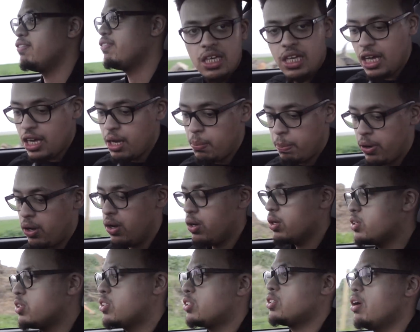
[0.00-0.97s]

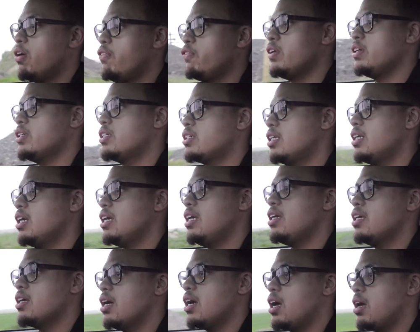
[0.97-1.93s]
Gearbox,
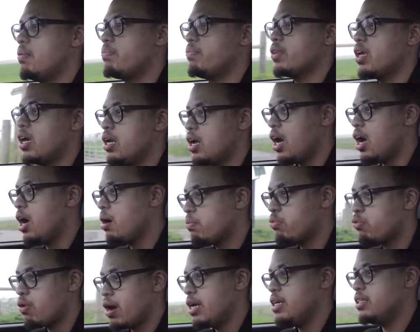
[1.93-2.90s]
obviously, an
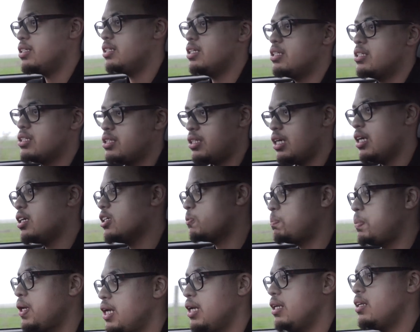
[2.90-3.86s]
uprated
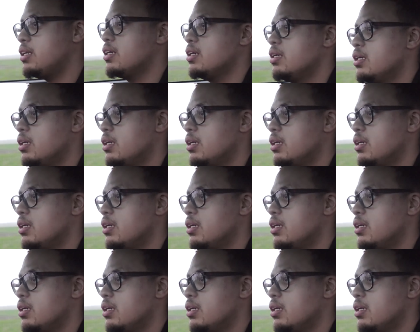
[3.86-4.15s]
6-speed